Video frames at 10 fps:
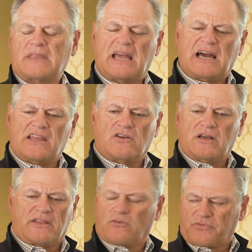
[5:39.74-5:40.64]
Yeah, I
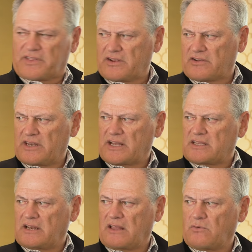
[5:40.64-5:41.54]
don't think they're
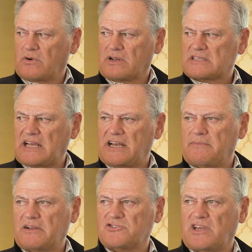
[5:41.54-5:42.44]
connected. We're excited
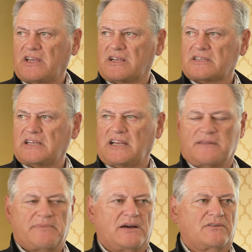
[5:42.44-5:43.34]
about Jake. Excited
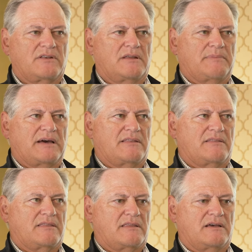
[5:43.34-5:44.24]
about
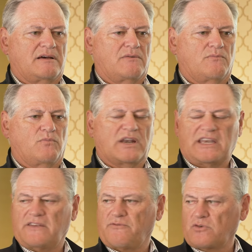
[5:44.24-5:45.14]
what he
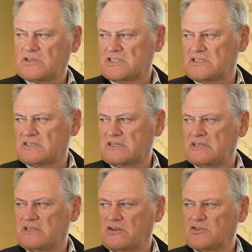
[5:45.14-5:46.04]
did for us
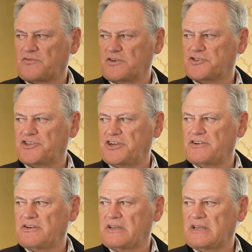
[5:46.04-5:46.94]
his first
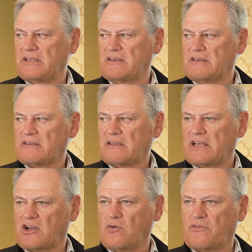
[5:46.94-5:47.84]
year
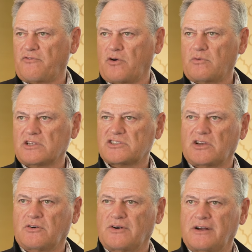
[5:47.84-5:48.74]
and going forward. So.